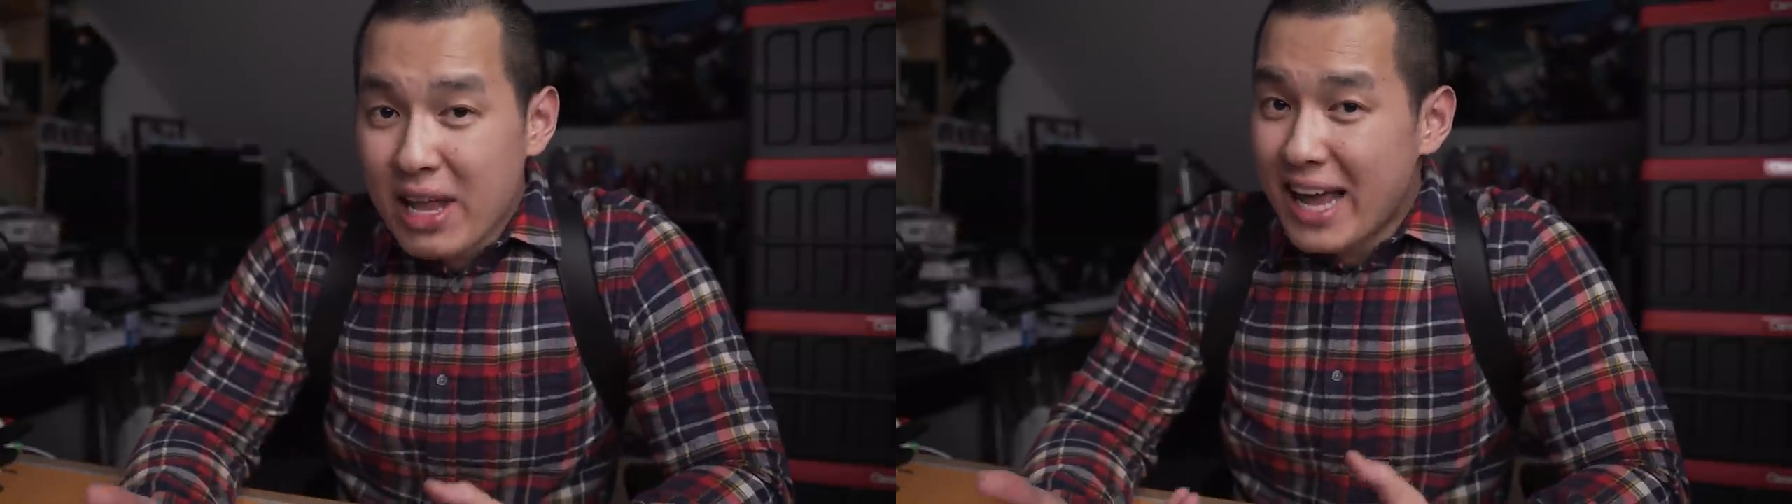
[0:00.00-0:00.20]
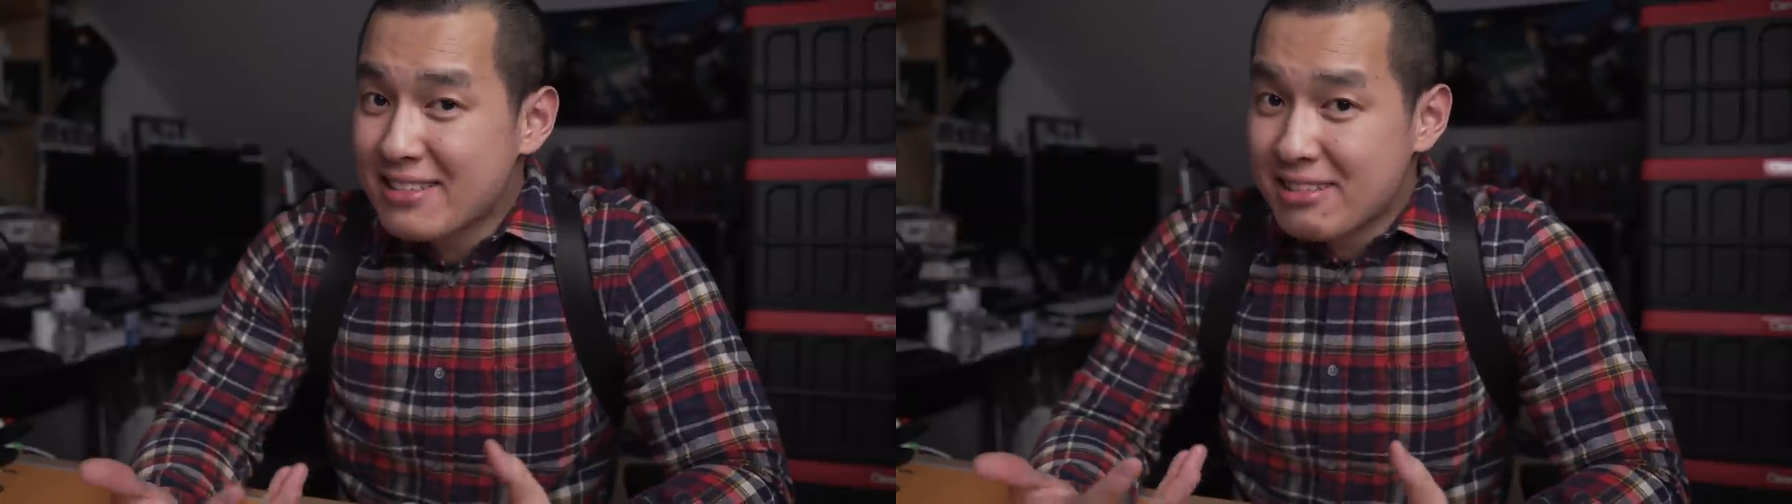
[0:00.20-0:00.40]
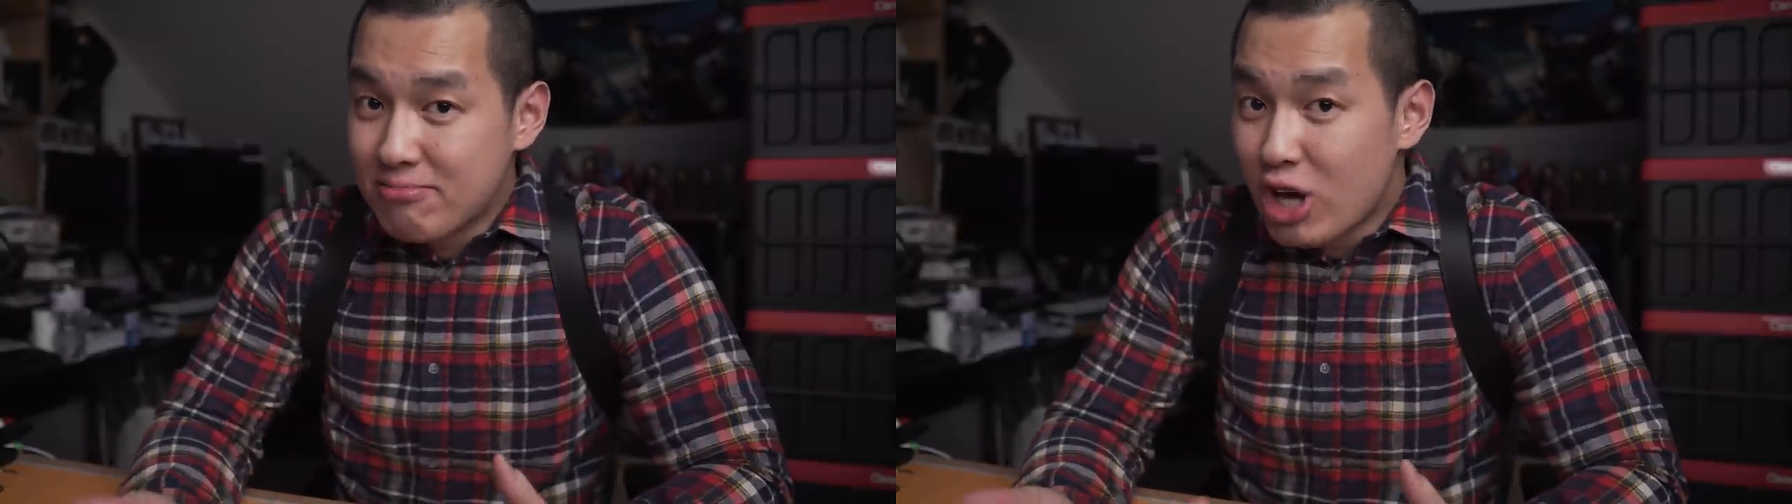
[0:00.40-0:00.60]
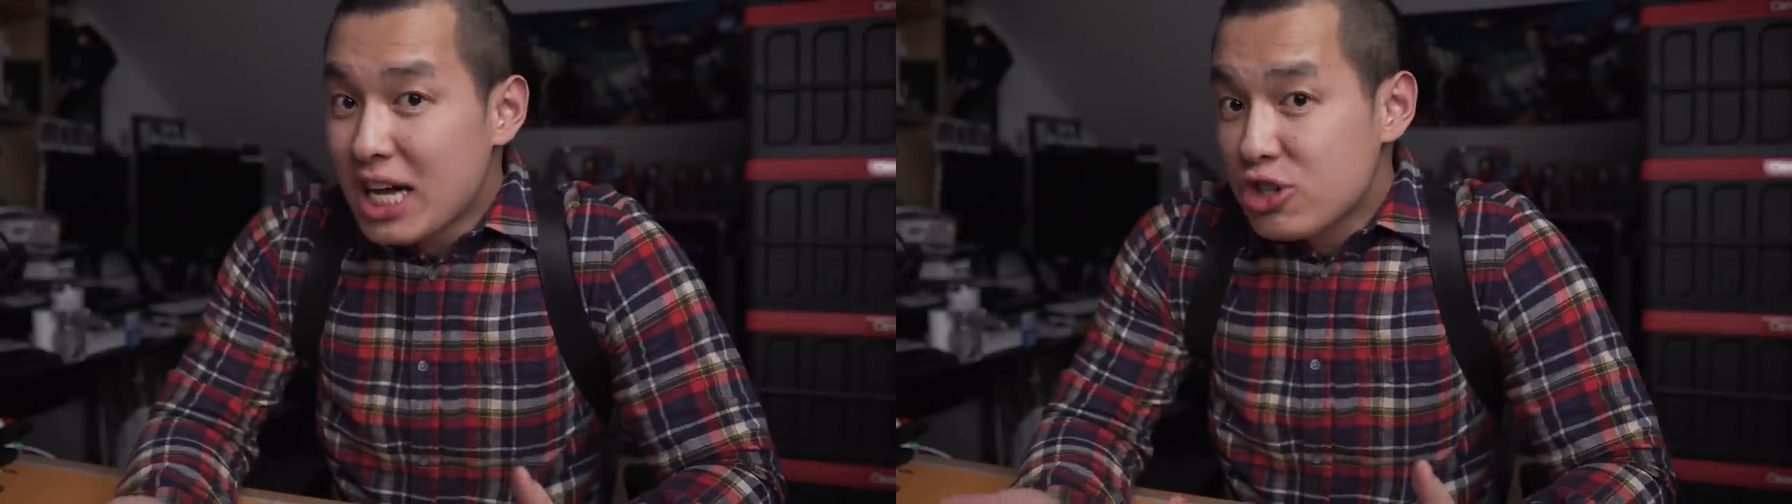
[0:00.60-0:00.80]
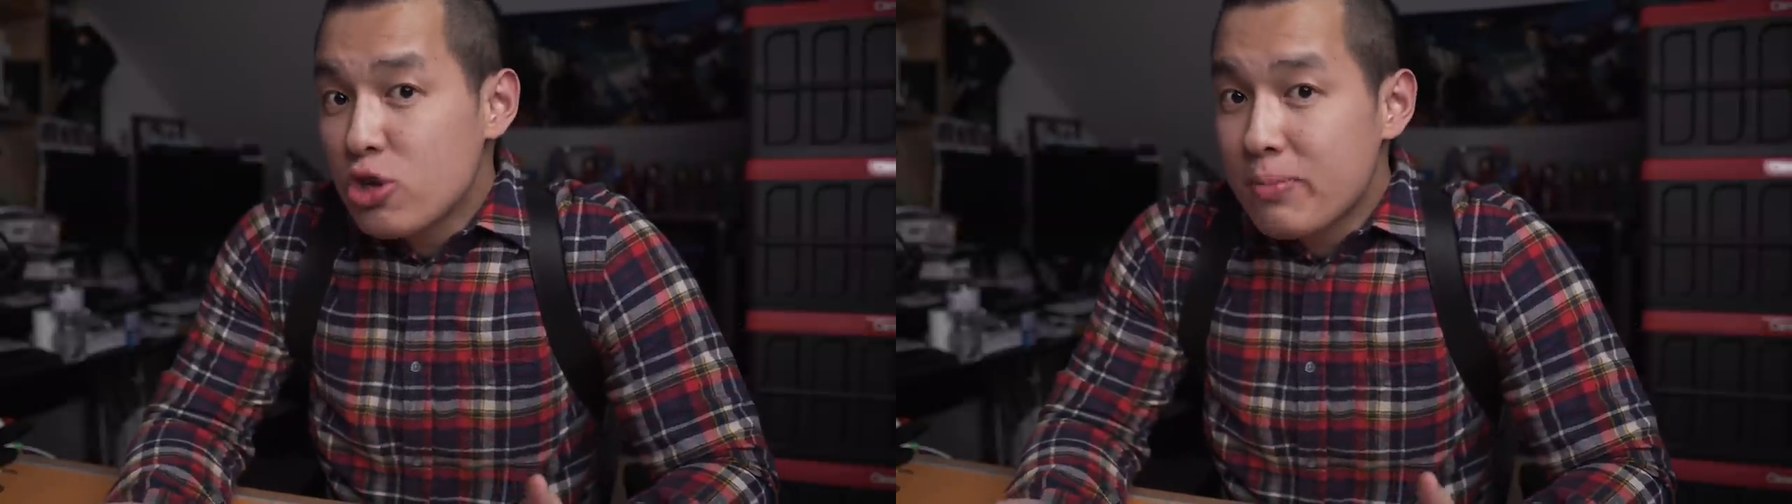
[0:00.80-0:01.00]
it's
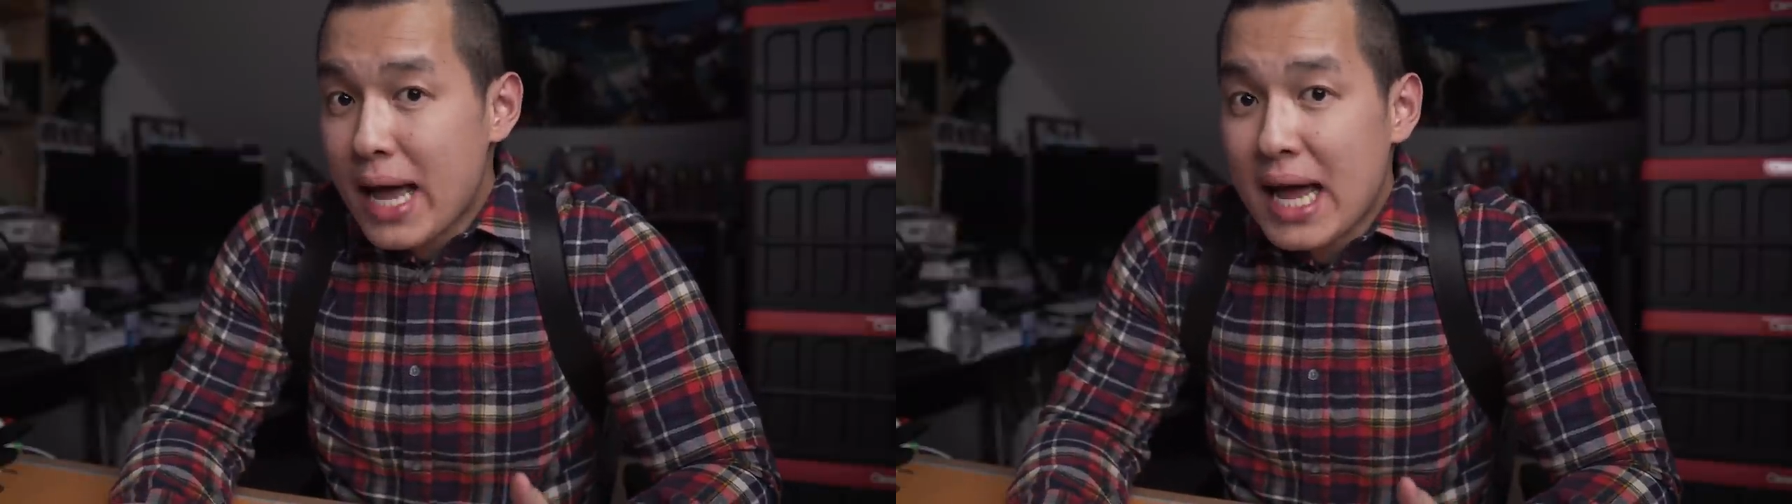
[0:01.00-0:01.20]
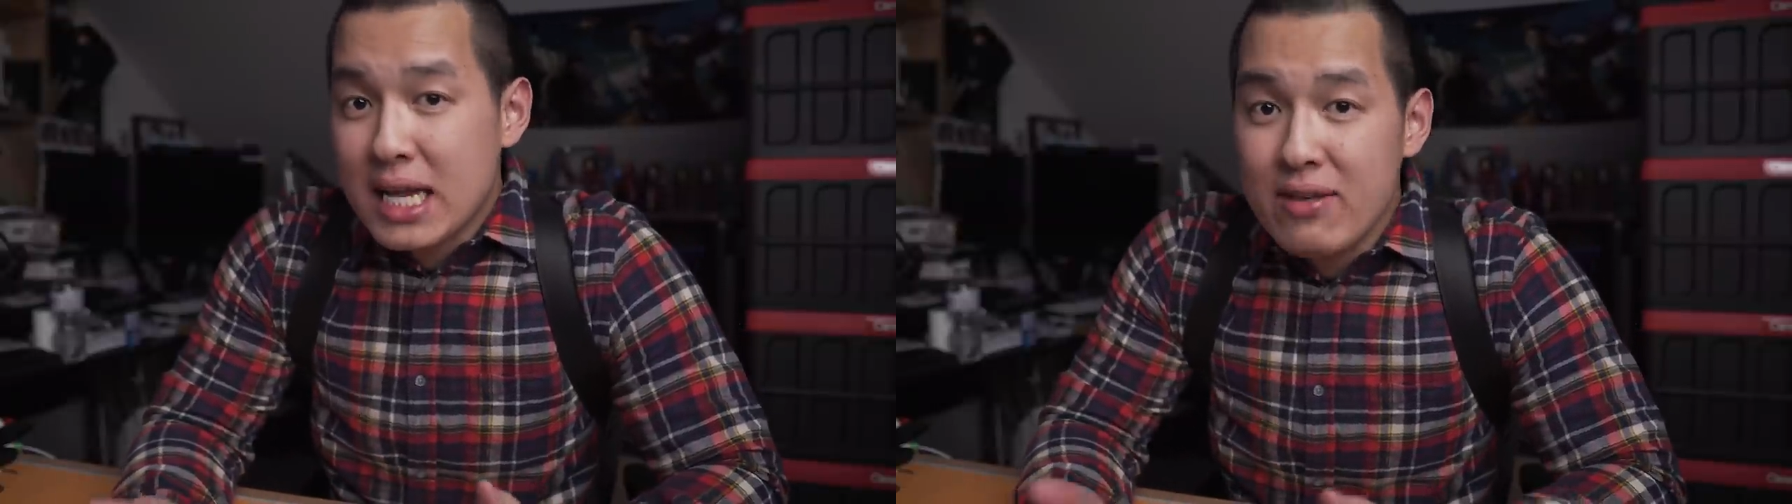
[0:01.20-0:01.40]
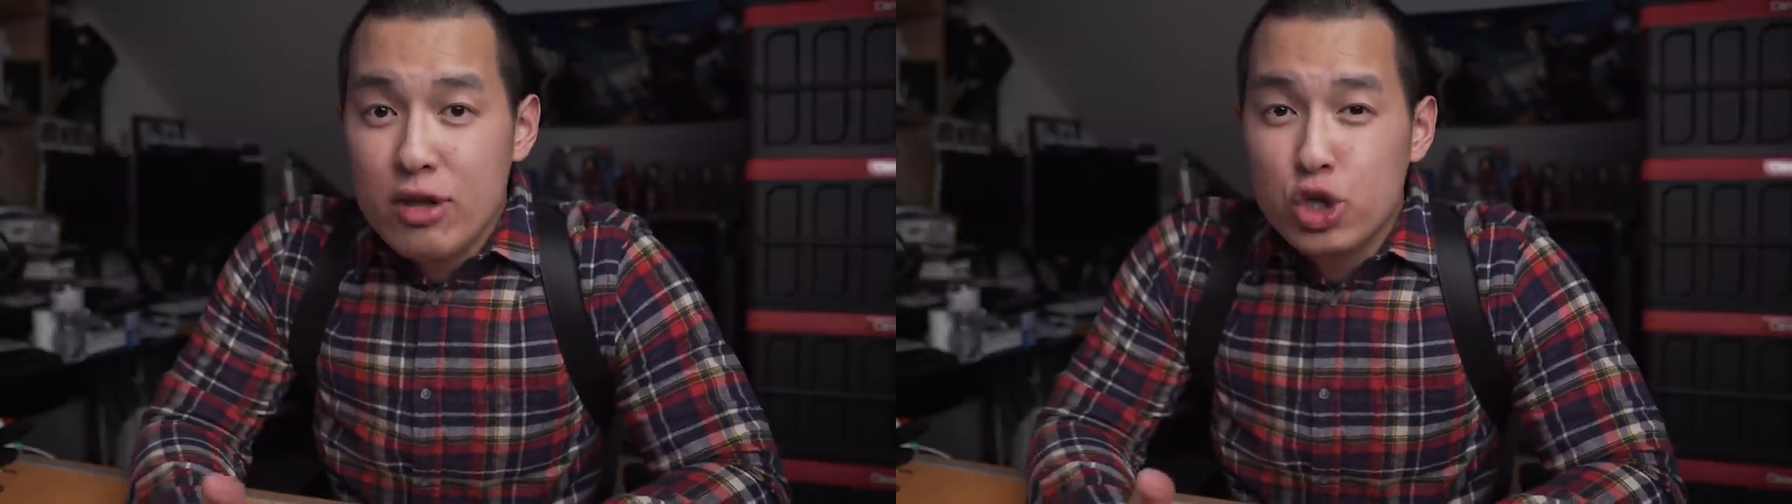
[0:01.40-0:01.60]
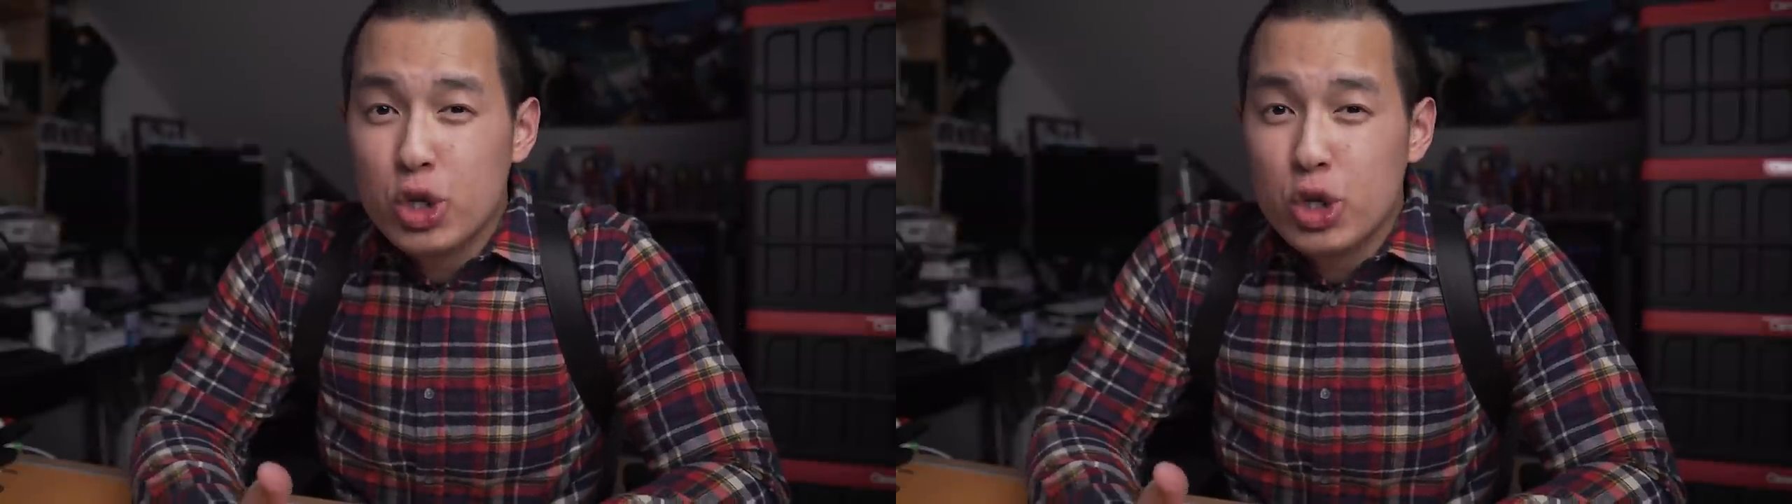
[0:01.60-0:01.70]
not too bad even